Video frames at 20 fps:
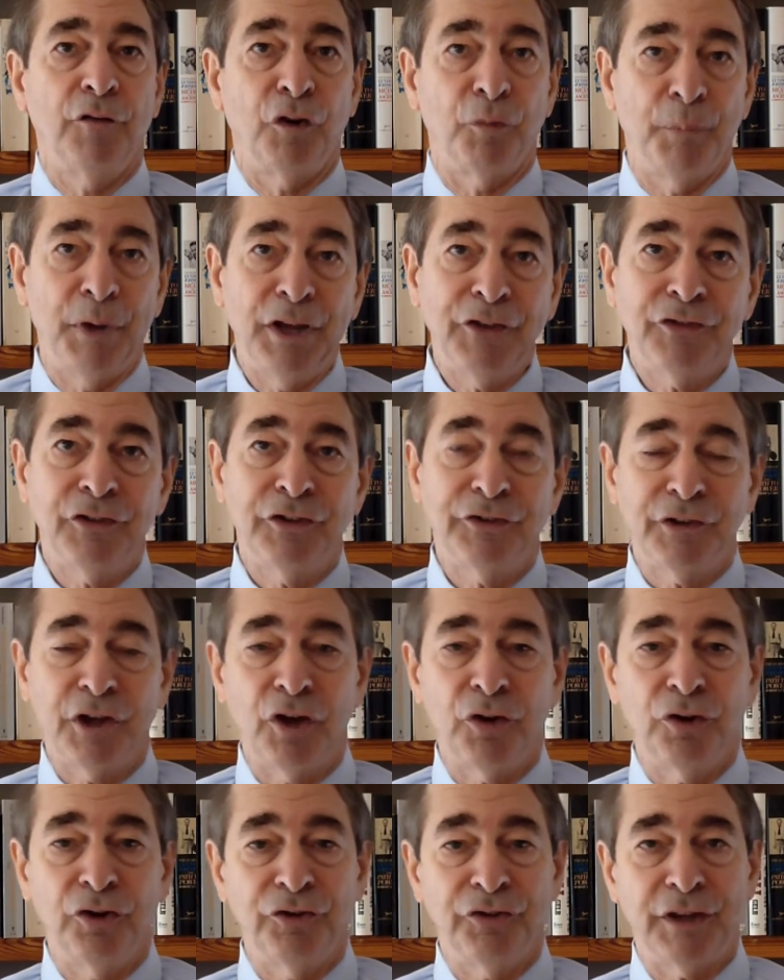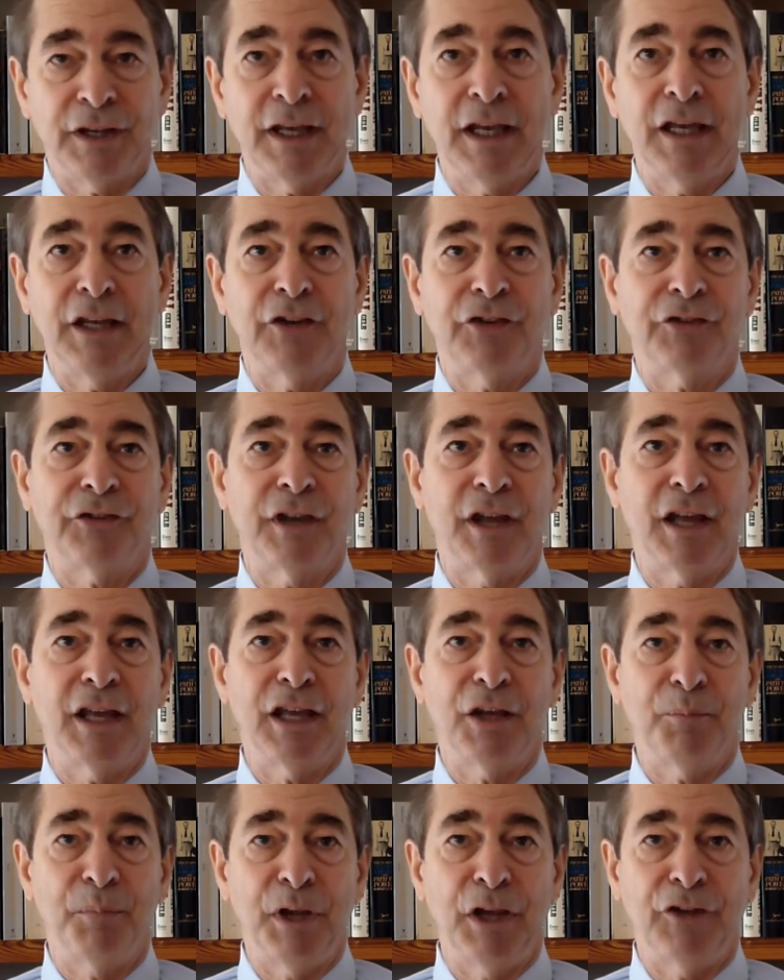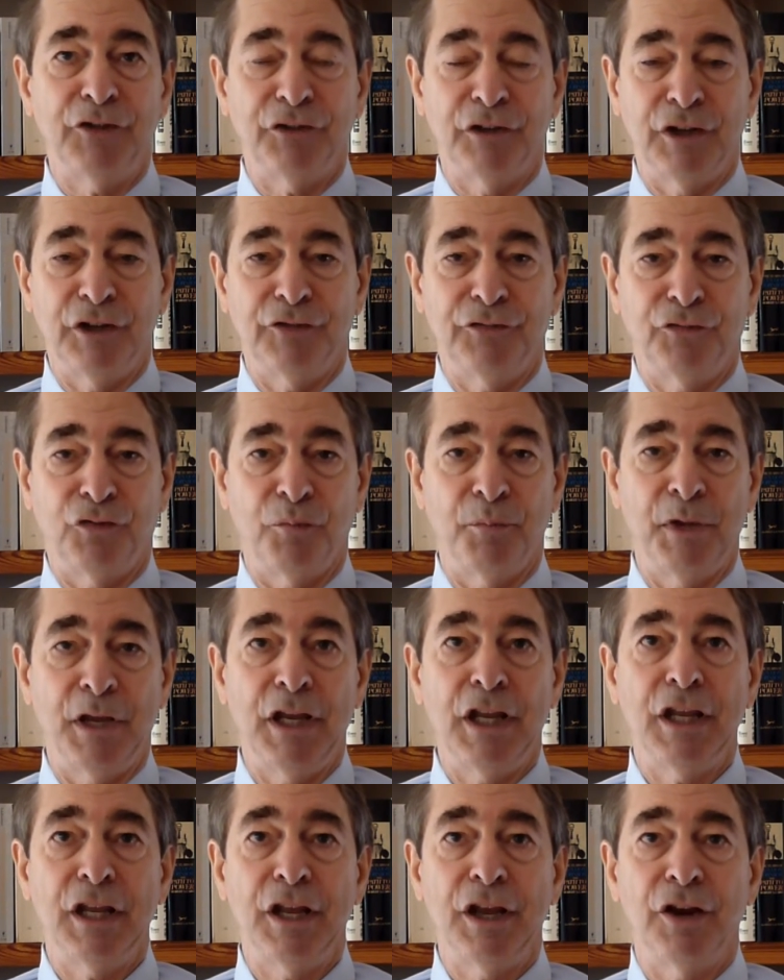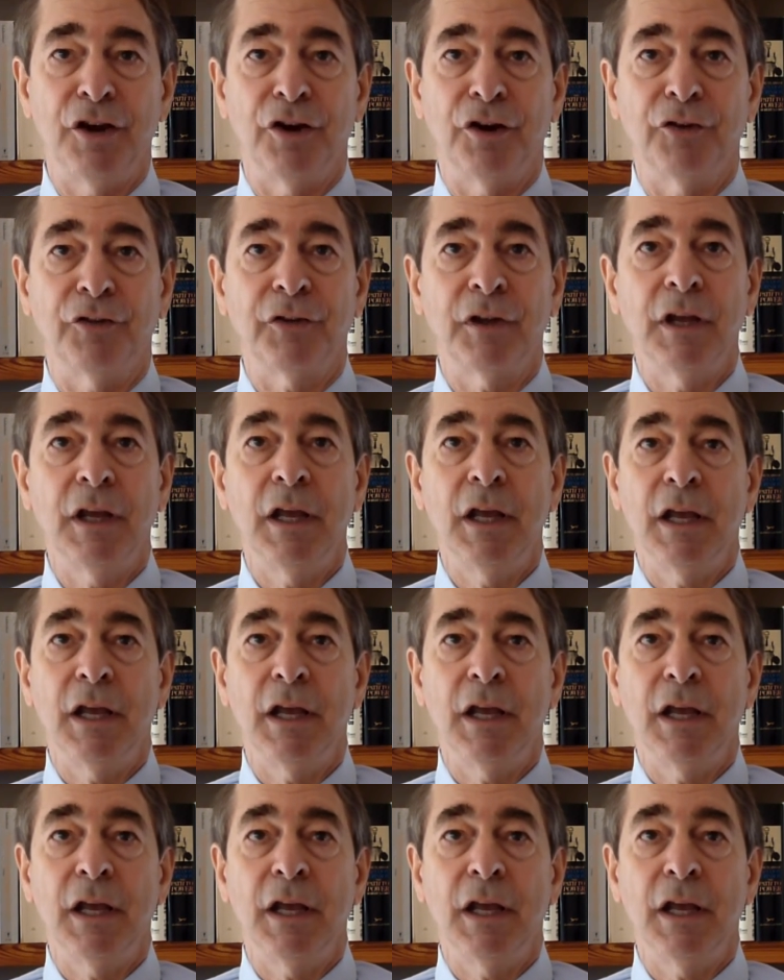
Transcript: For business owners, the key to staying in business for many years